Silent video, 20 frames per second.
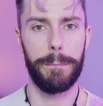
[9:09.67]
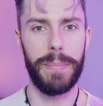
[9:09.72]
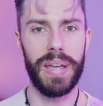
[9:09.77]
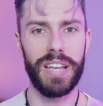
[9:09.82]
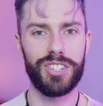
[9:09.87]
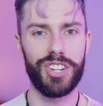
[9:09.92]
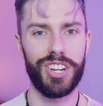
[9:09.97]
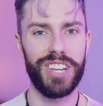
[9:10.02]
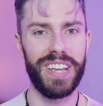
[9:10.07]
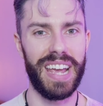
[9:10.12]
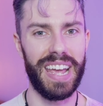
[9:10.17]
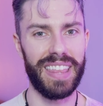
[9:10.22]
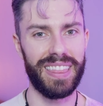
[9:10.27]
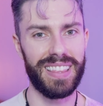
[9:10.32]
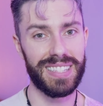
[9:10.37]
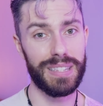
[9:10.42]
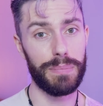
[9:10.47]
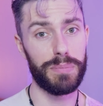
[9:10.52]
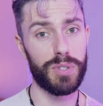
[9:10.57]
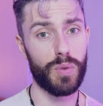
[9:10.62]
Make sure you hit
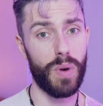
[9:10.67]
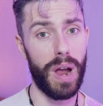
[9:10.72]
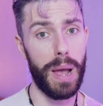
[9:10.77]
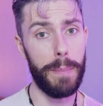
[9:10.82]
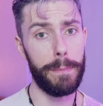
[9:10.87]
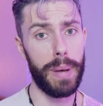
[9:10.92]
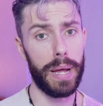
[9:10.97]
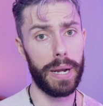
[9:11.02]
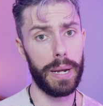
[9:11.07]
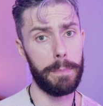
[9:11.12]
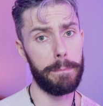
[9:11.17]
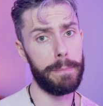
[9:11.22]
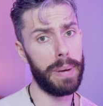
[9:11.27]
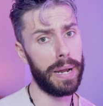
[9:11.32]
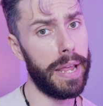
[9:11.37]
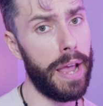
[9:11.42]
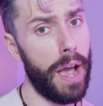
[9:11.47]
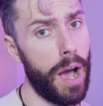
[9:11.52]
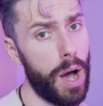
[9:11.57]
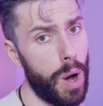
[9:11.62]
the subscribe button,
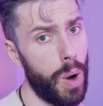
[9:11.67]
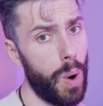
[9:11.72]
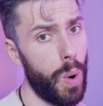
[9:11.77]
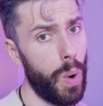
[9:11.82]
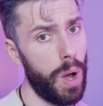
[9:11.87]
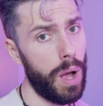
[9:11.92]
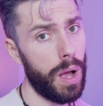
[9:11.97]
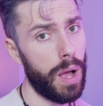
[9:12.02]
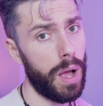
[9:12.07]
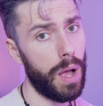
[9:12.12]
buddy-o.